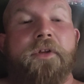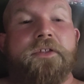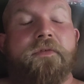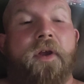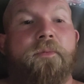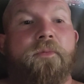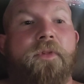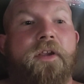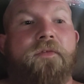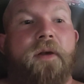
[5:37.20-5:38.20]
because if
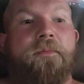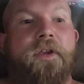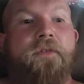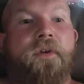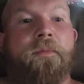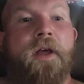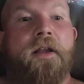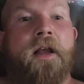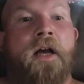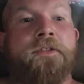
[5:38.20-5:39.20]
I'm
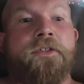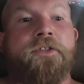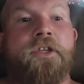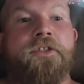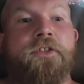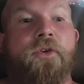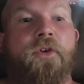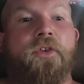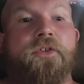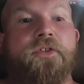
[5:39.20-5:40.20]
not constantly changing the
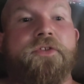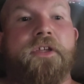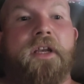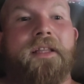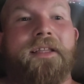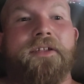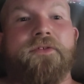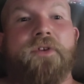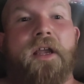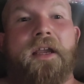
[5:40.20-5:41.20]
oil in this thing and I let
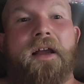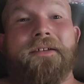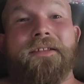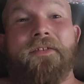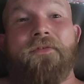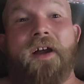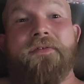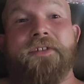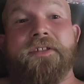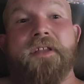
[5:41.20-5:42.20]
it drag out to like
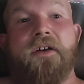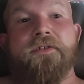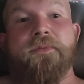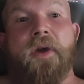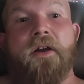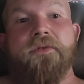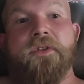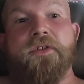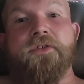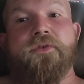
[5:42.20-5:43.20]
5,000-6,000 miles
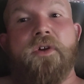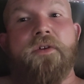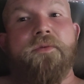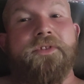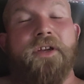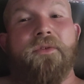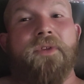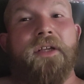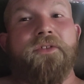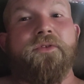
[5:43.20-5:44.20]
on this truck, which I don't
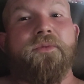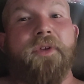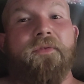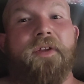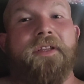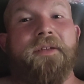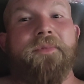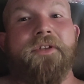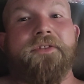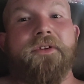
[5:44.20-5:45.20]
like doing, but if I did,
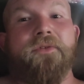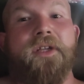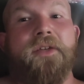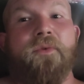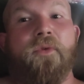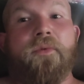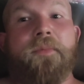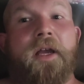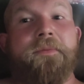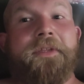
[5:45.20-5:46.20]
because the old lady won't
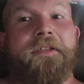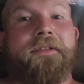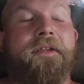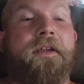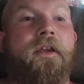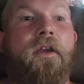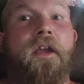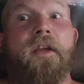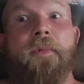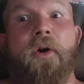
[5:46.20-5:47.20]
remind me to,
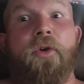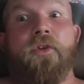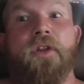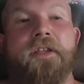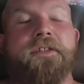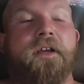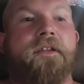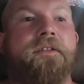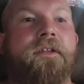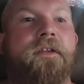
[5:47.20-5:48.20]
hey, my oil light's
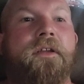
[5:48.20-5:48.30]
on,